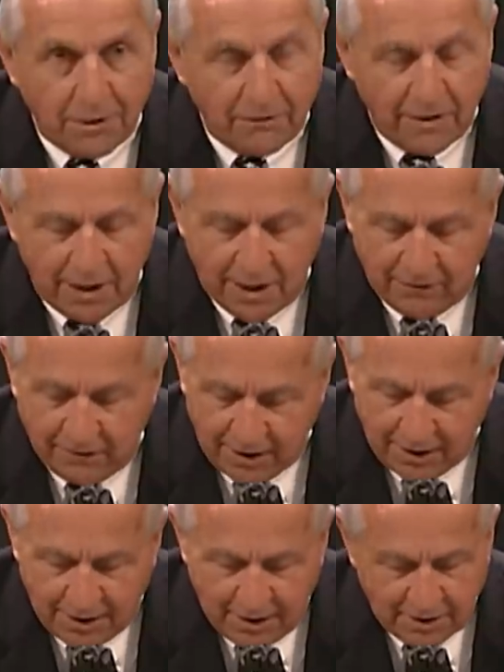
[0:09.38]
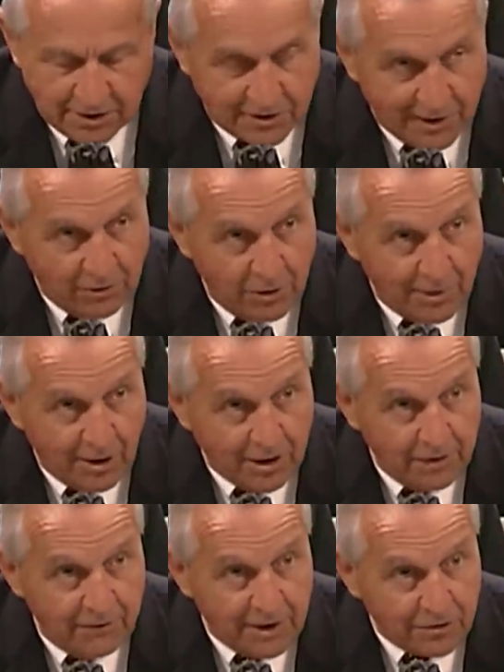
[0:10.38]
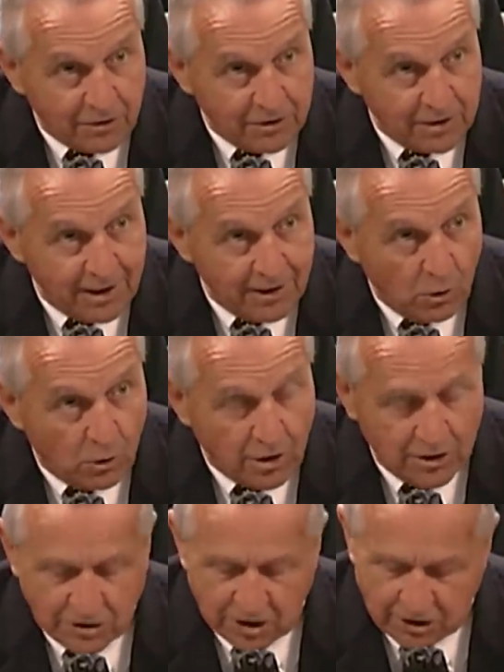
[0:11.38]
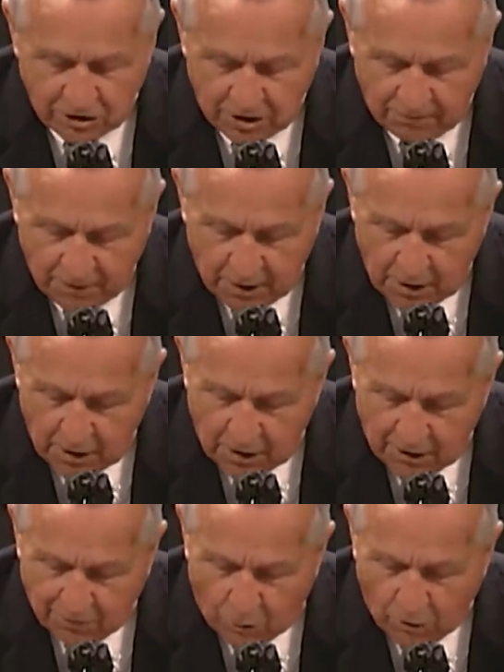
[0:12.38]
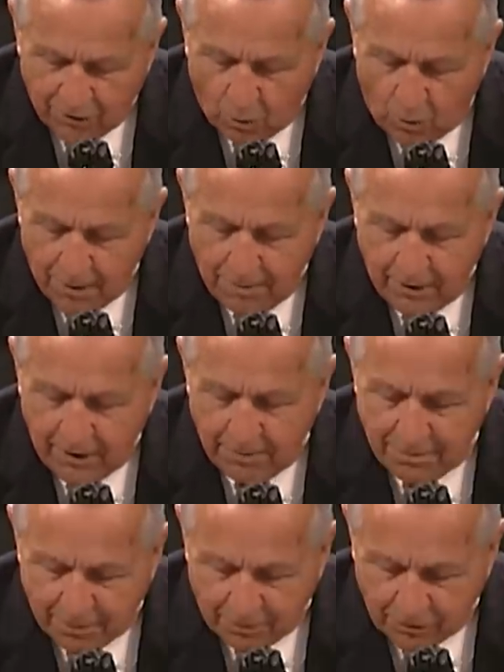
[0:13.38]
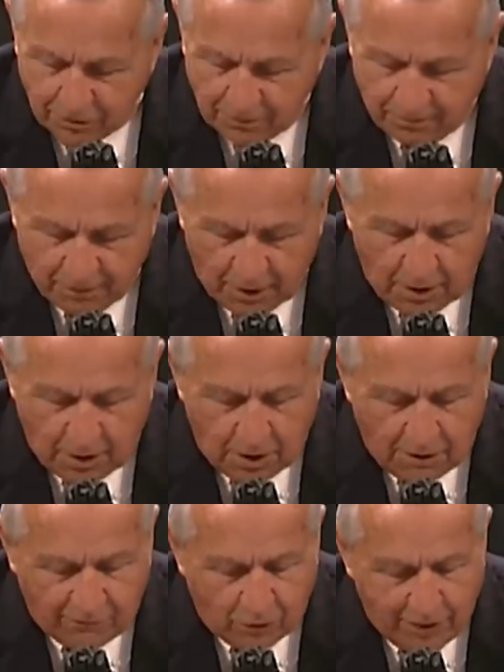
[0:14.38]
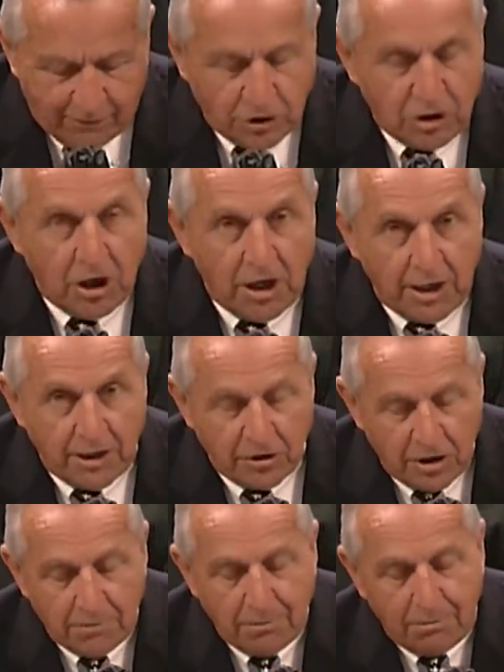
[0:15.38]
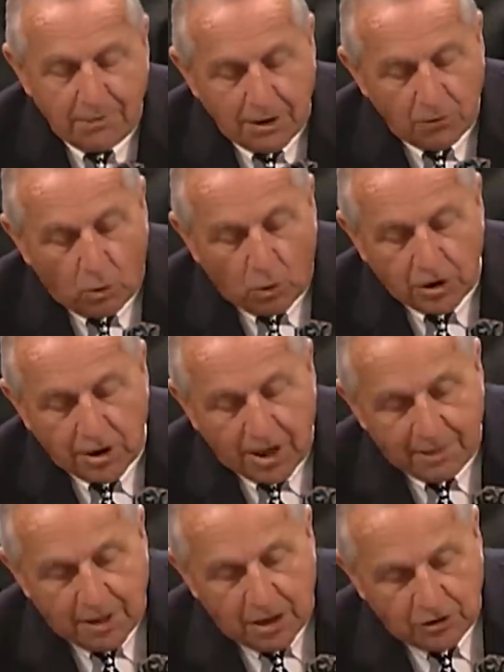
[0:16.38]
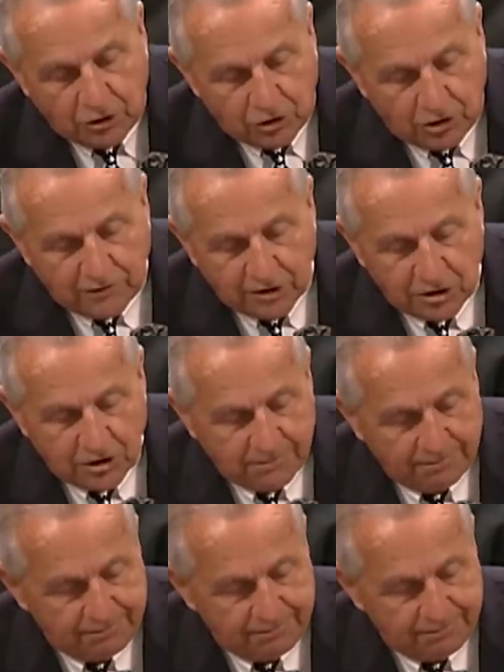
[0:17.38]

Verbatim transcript: of DAV, Disabled American Veterans, an organization of more than 1 million members, forever changed in wartime service.